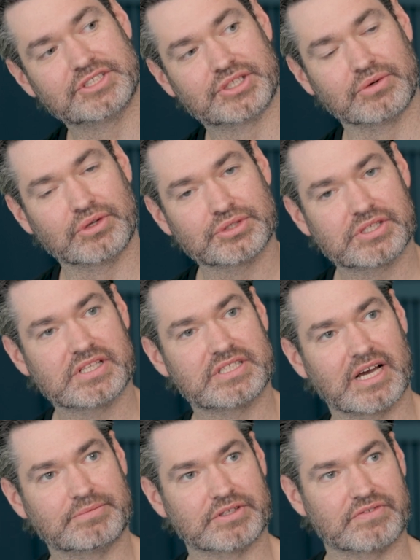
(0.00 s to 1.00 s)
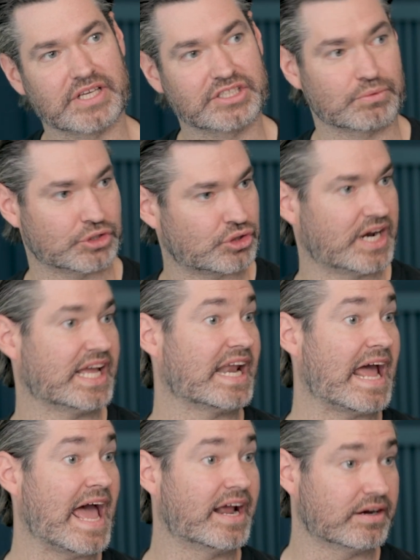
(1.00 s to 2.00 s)
So those are the types of things that we're trying to get
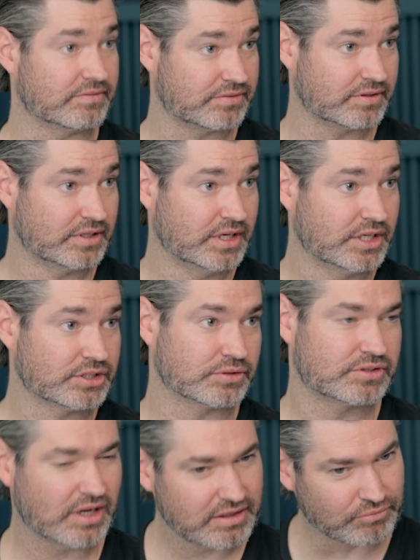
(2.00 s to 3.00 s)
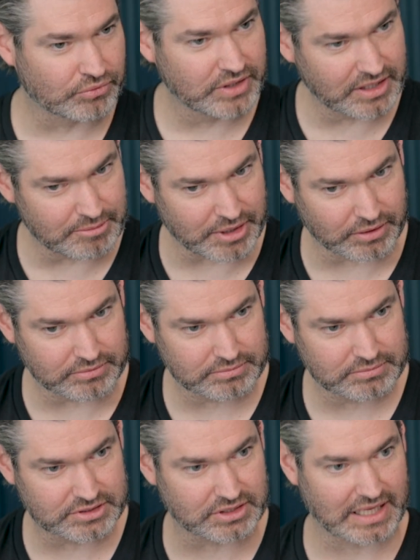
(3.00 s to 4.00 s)
ahead of. So it's not really about
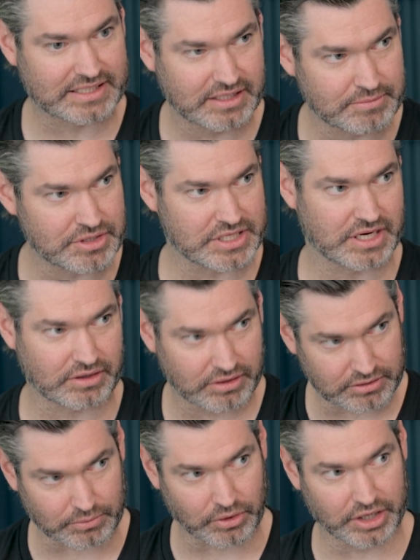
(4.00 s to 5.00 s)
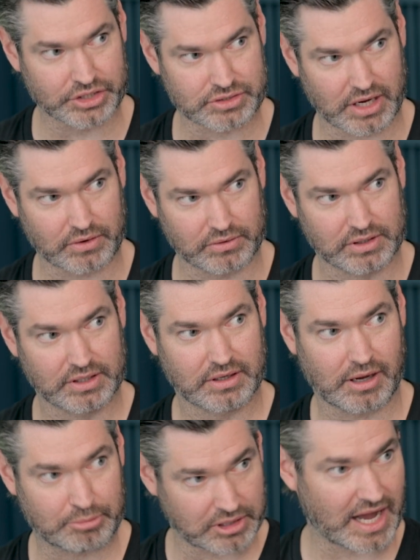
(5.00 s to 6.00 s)
selecting a material that we're going to try to
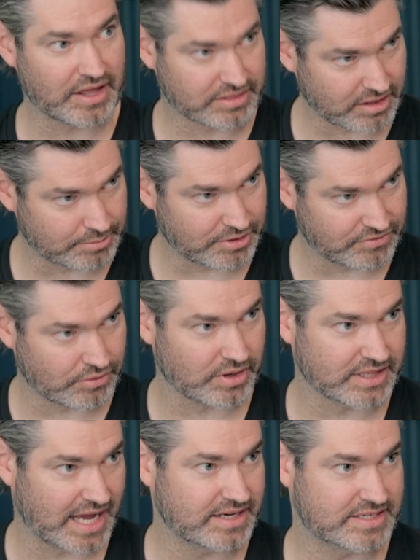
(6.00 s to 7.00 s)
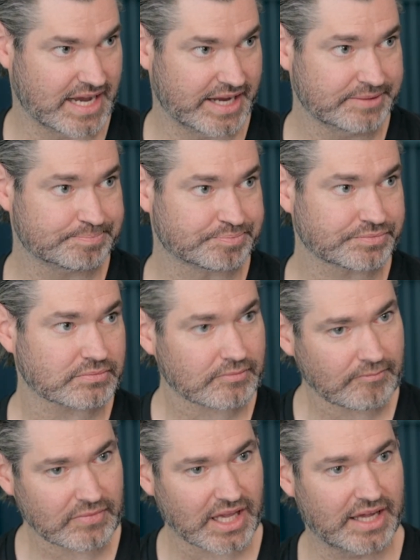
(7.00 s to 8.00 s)
apply a therapy for in that day.
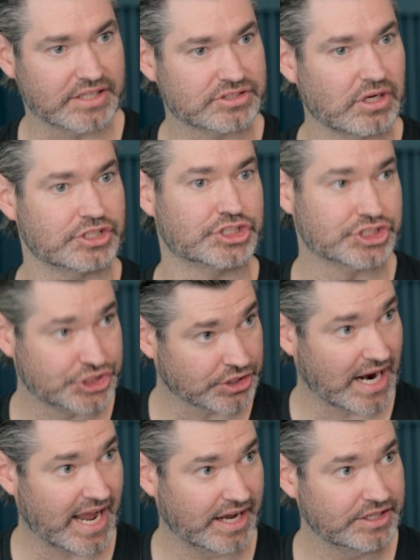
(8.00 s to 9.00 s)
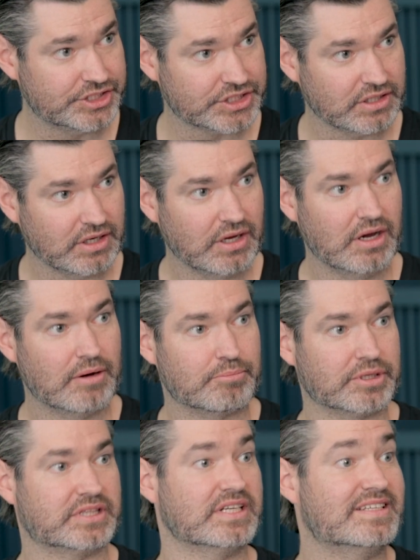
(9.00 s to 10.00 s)
And it's not just your age,
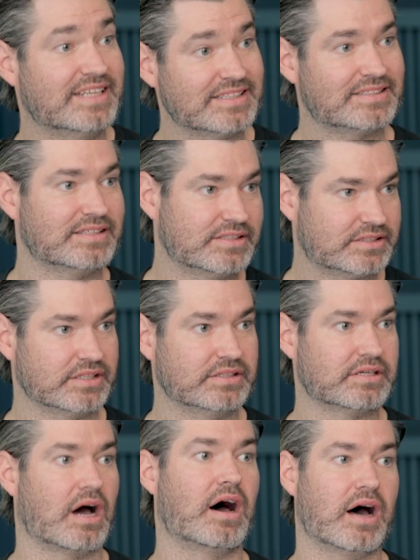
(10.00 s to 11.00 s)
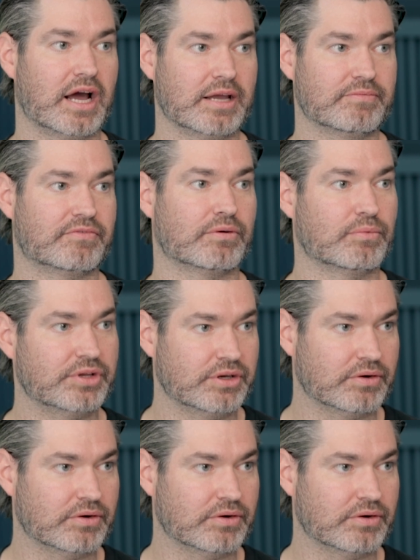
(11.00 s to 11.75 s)
but the distance in time from when